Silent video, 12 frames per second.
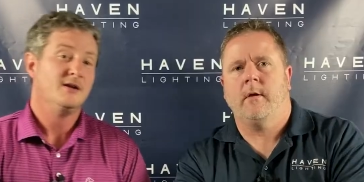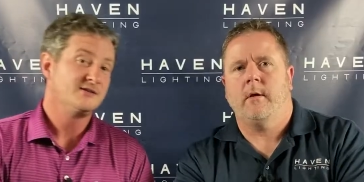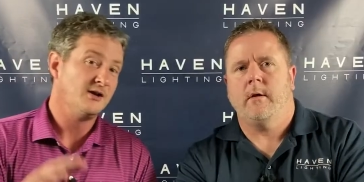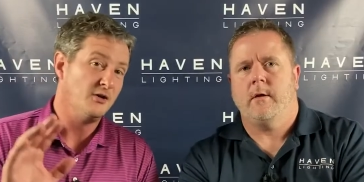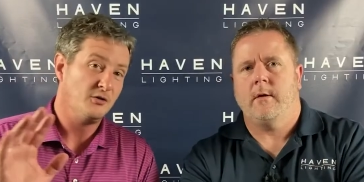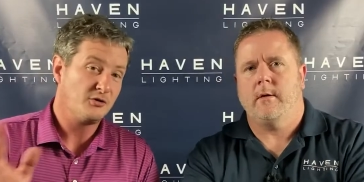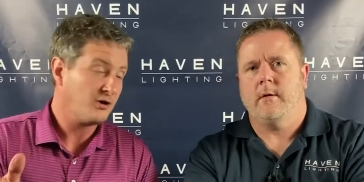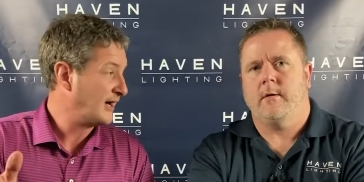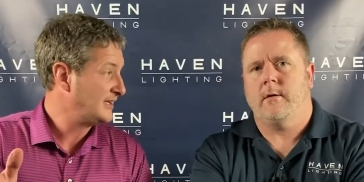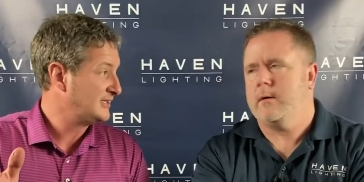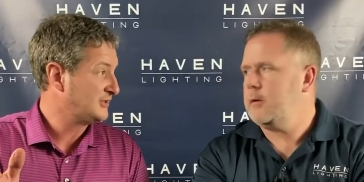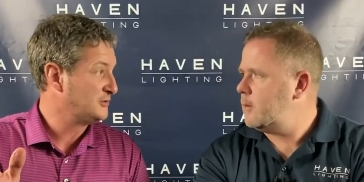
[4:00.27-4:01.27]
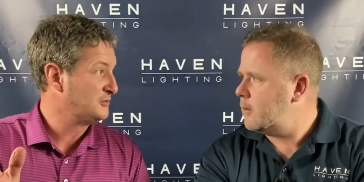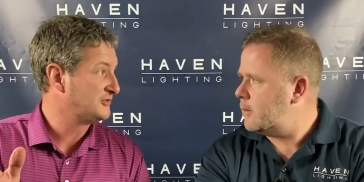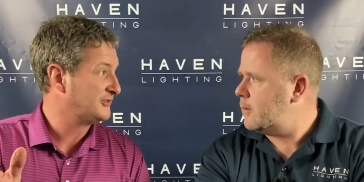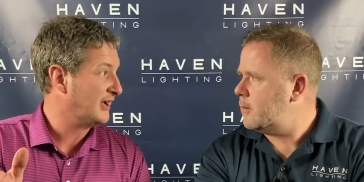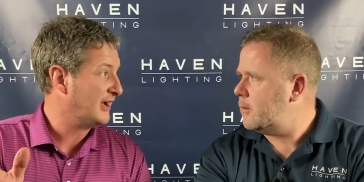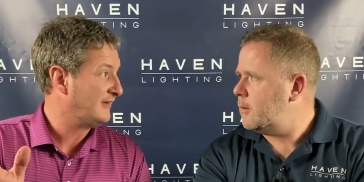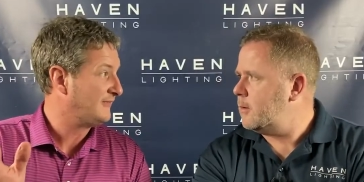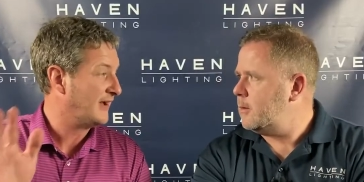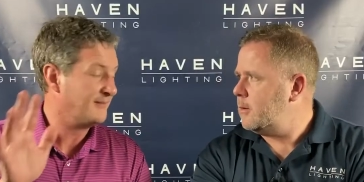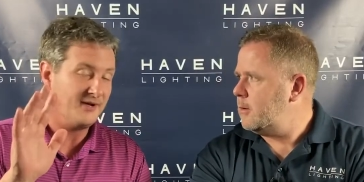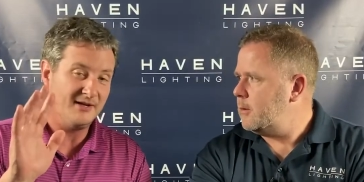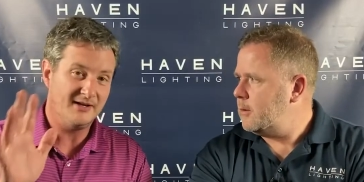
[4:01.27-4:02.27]
Speaker 1: So crazy cool stuff. I
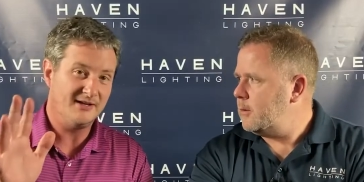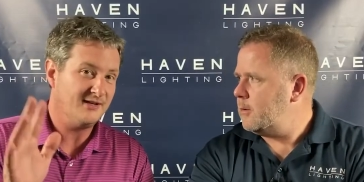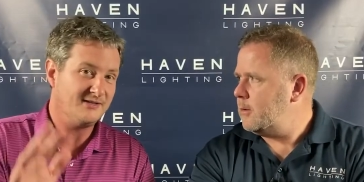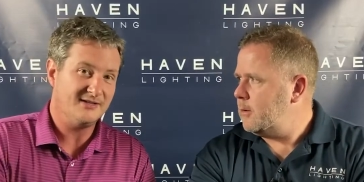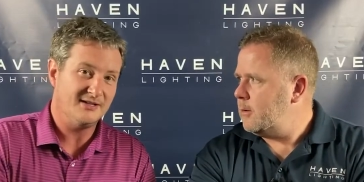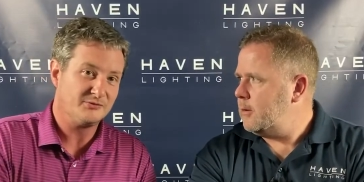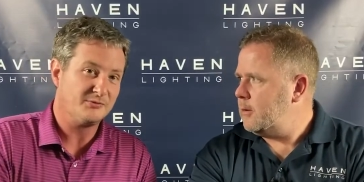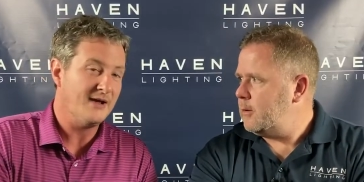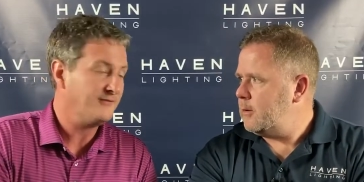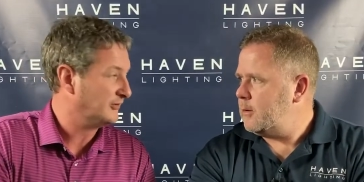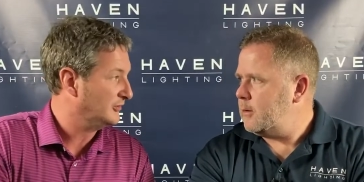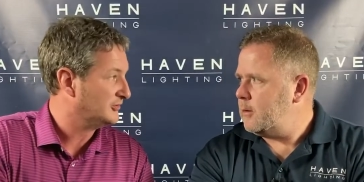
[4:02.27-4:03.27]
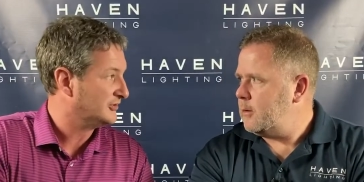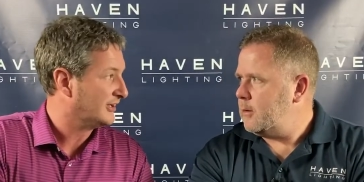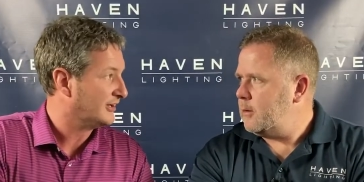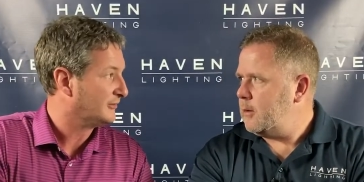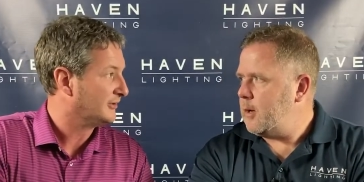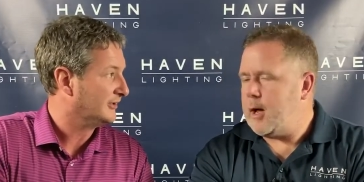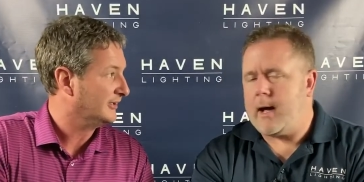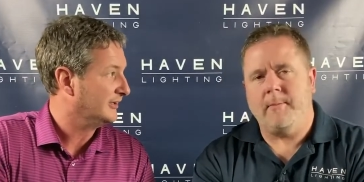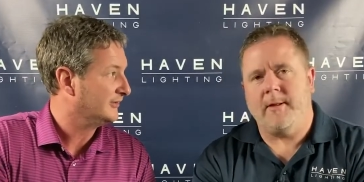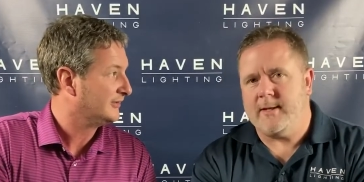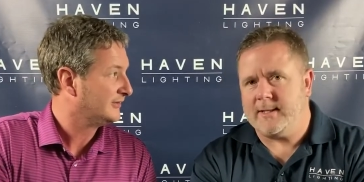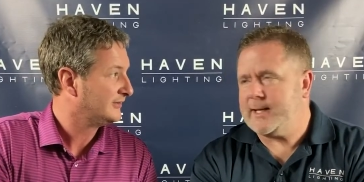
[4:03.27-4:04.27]
mean, it's revolutionary, it really
Speaker 2: is. I
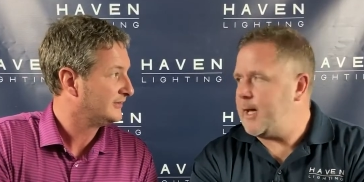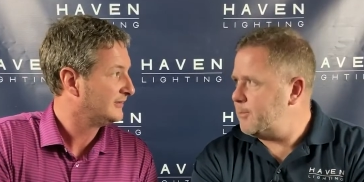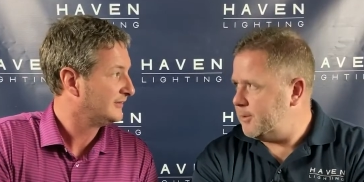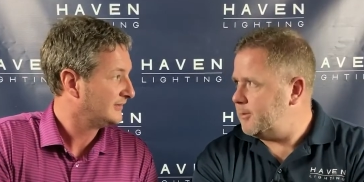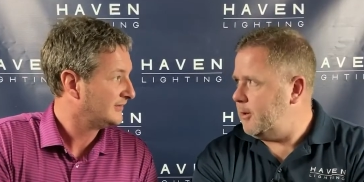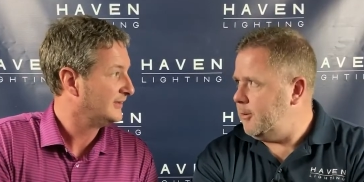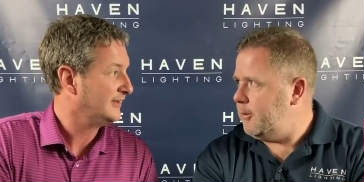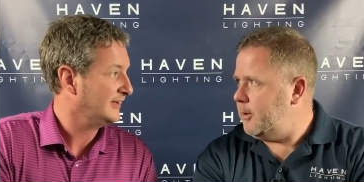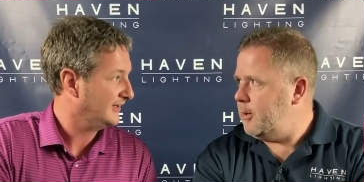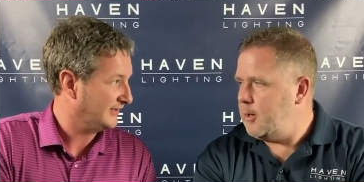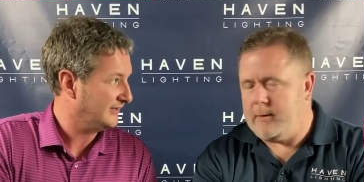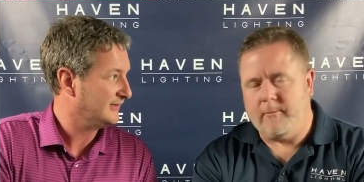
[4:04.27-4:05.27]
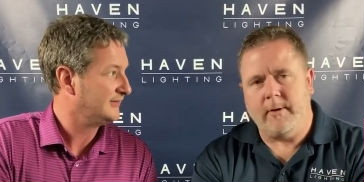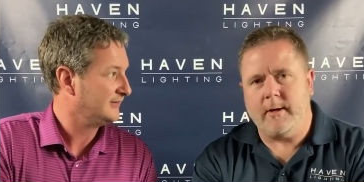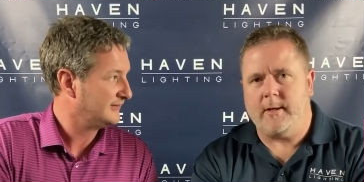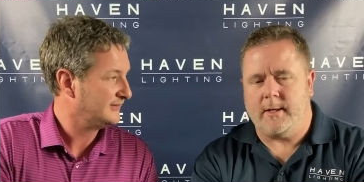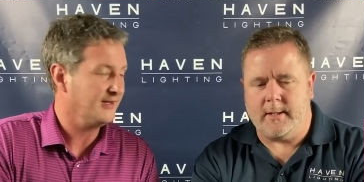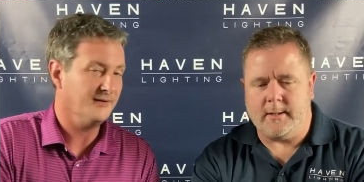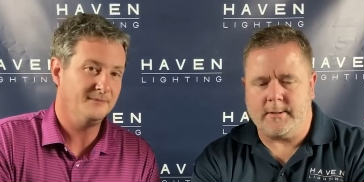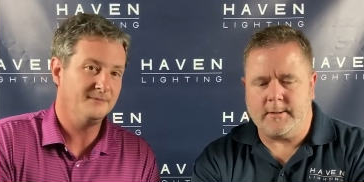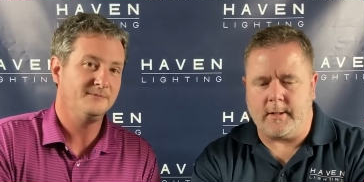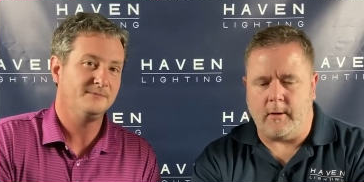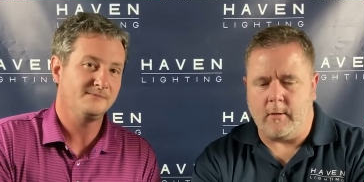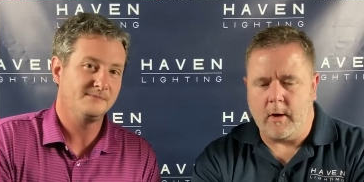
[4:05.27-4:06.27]
mean, this app is loaded. It really is.
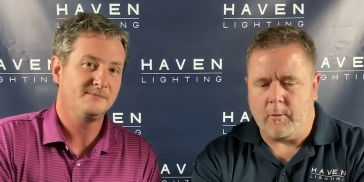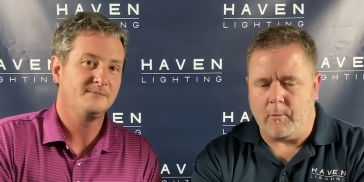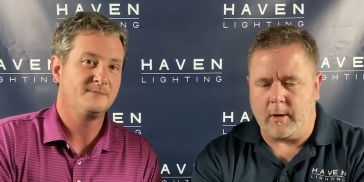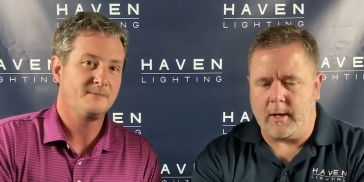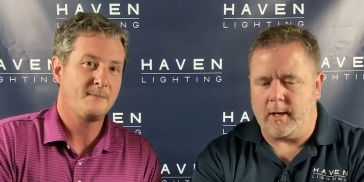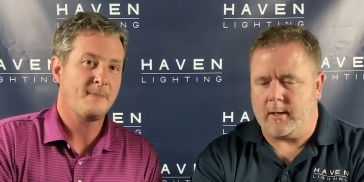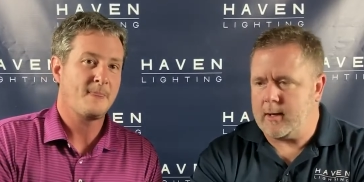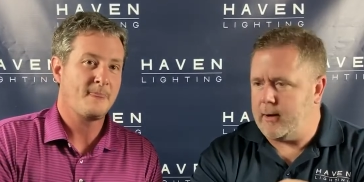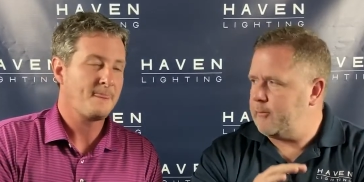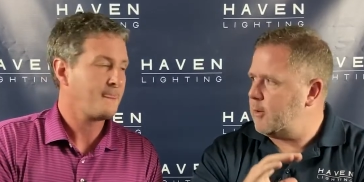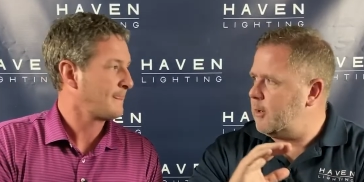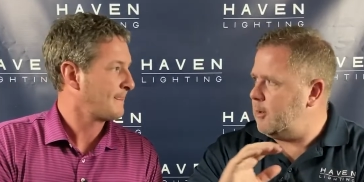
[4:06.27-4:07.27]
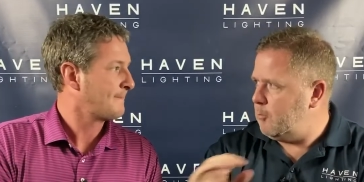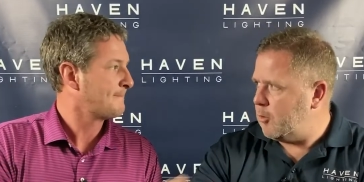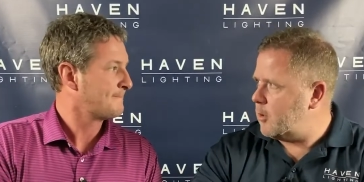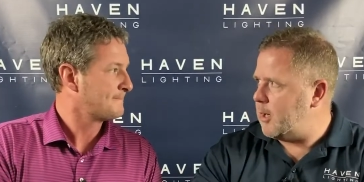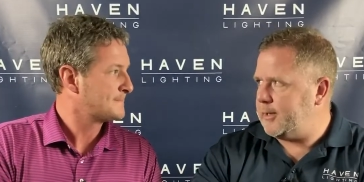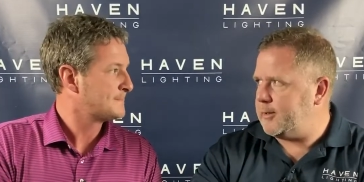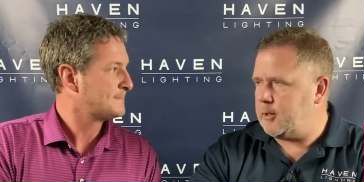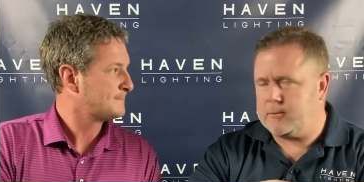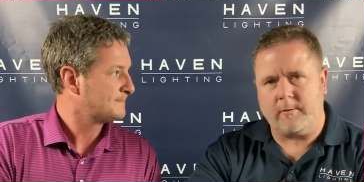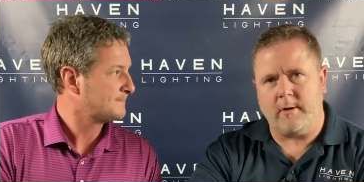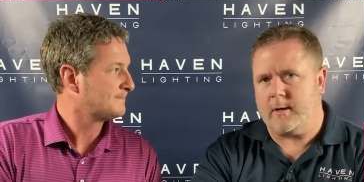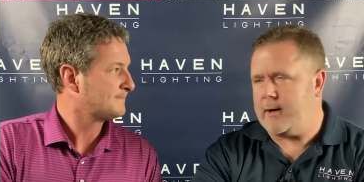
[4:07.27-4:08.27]
So we're gonna cover, in more Light Talks, we're
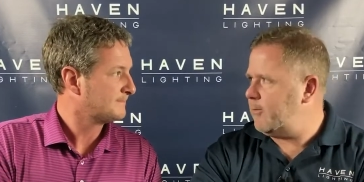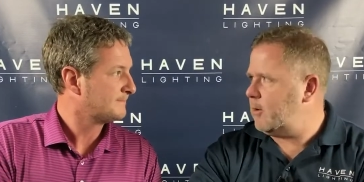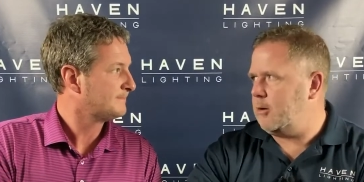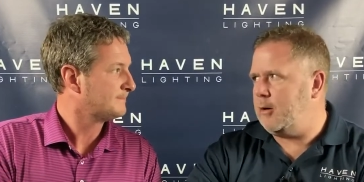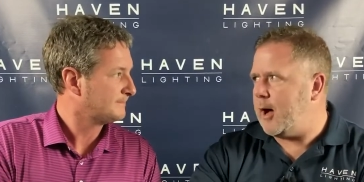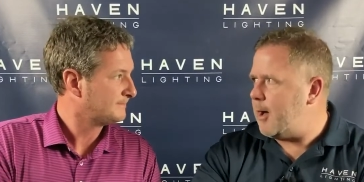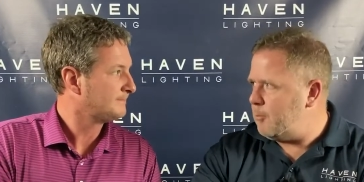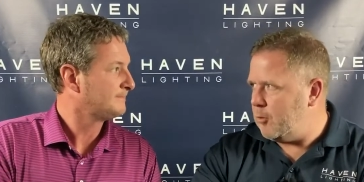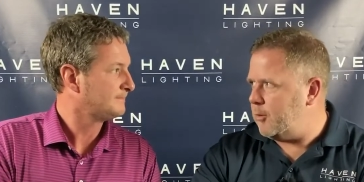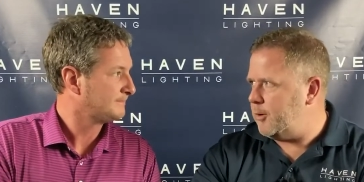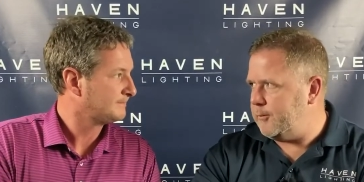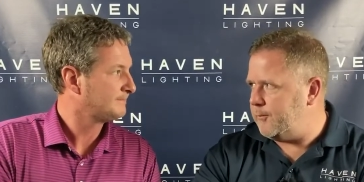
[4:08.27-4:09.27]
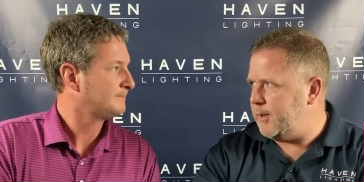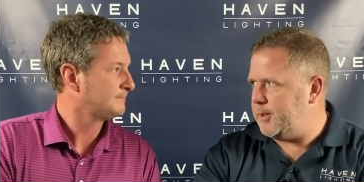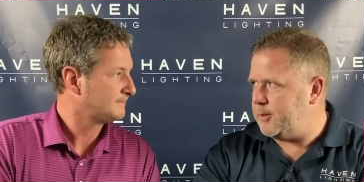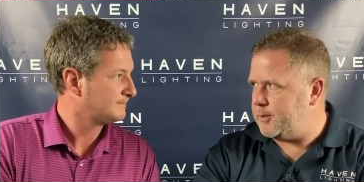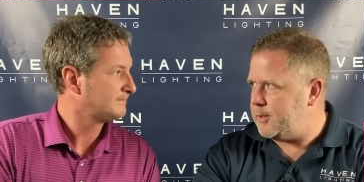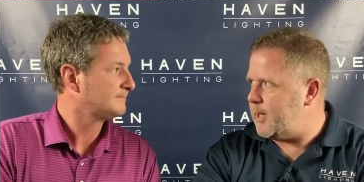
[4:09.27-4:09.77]
gonna cover a lot more new features and